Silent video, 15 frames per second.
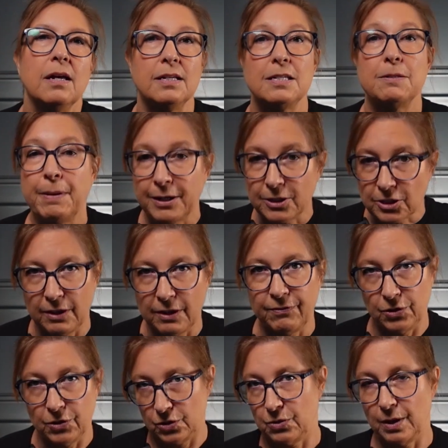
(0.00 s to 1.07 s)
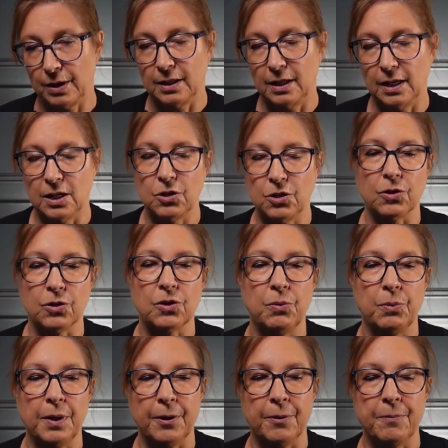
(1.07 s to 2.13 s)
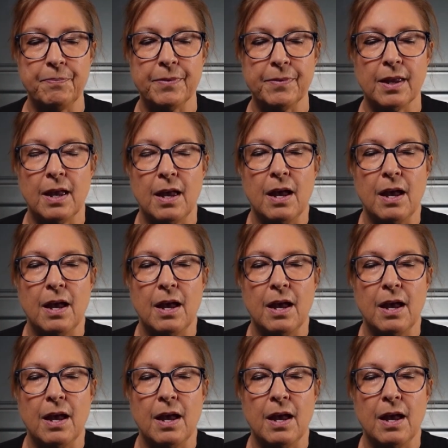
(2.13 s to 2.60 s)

especially if you're struggling in your career.